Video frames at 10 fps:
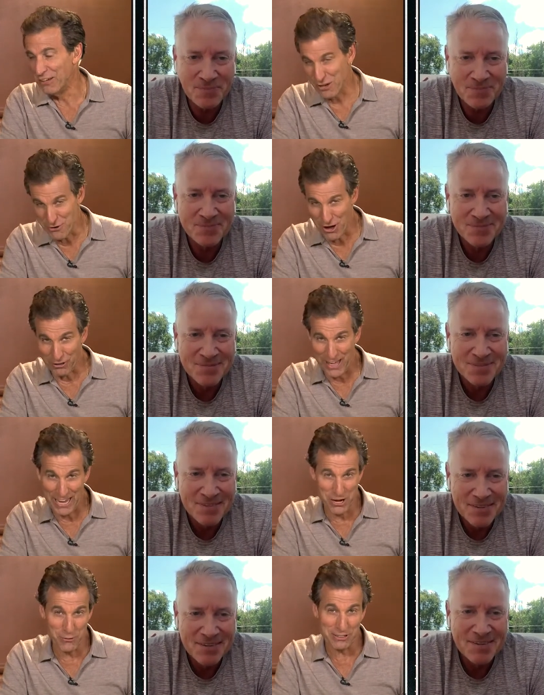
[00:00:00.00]
Speaker 1: you know
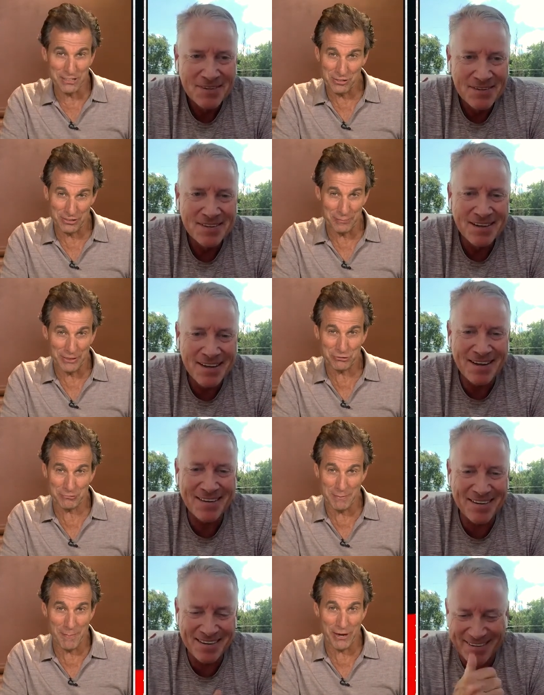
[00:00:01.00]
that. You were listening to me
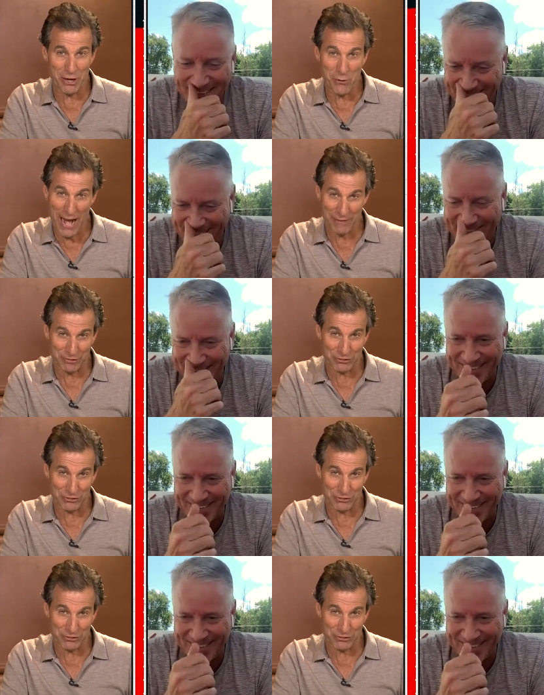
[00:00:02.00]
scream about you half the